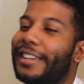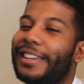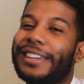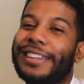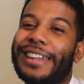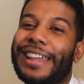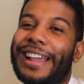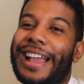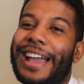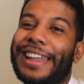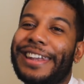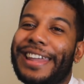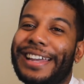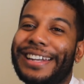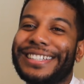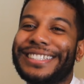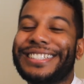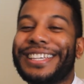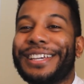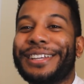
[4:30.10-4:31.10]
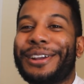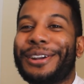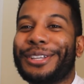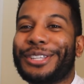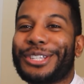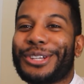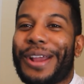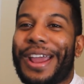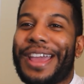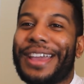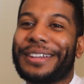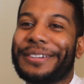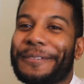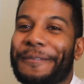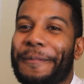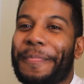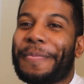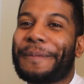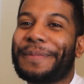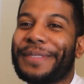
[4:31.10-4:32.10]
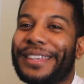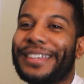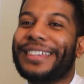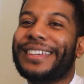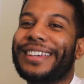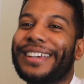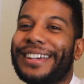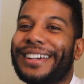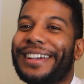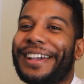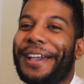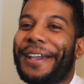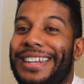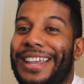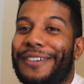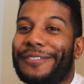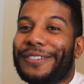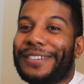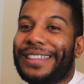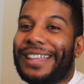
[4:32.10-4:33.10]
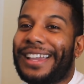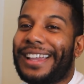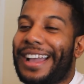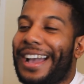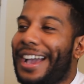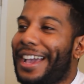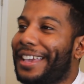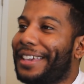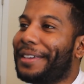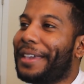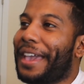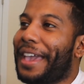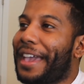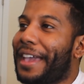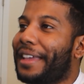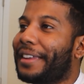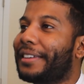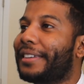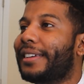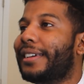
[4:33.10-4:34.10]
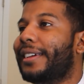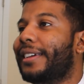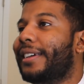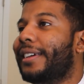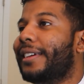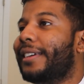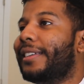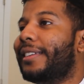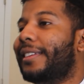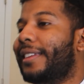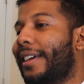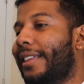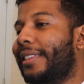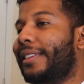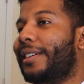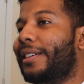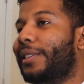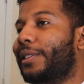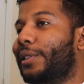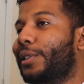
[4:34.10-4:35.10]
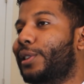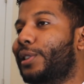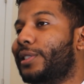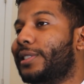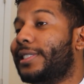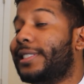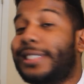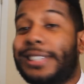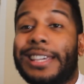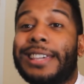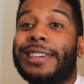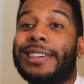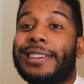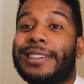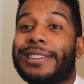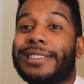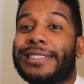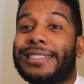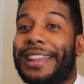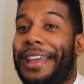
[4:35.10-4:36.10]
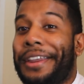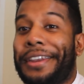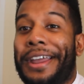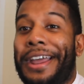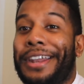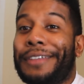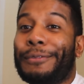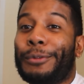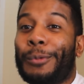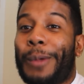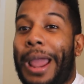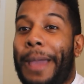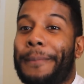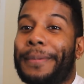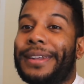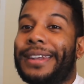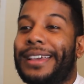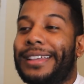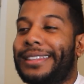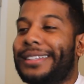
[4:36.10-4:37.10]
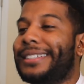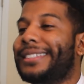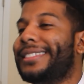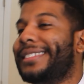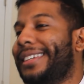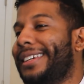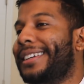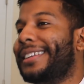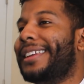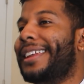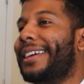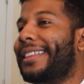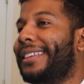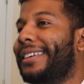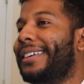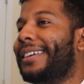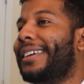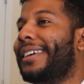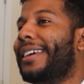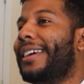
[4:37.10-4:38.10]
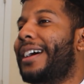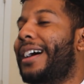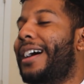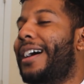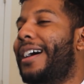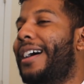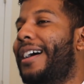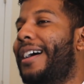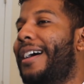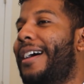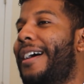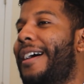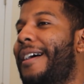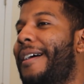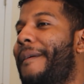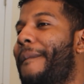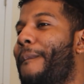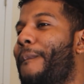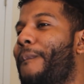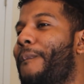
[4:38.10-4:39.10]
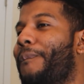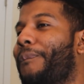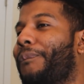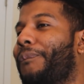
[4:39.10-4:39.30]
They got Nelly singing on the track. I definitely like how he had Nelly on the hook singing. Not even rapping Nelly, singing Nelly. That